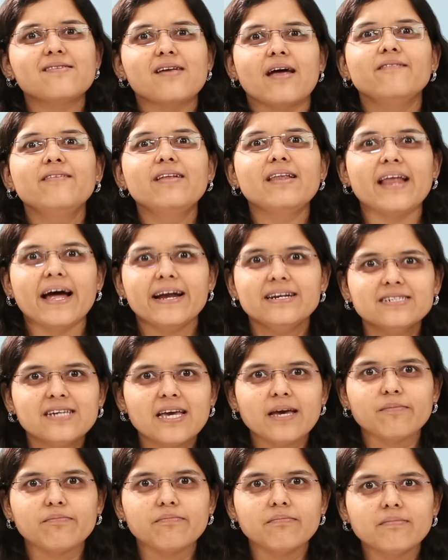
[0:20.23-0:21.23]
travel
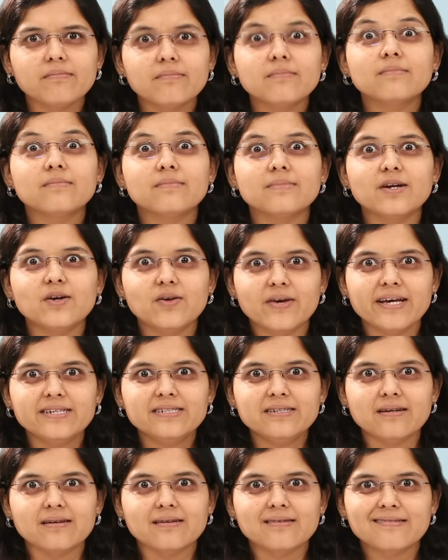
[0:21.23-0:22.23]
landscape. Did you
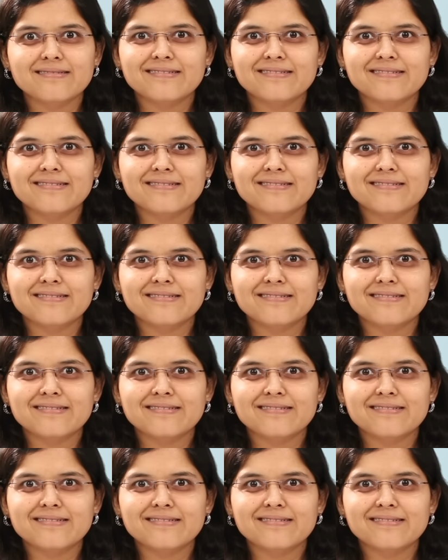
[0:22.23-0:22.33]
guess it?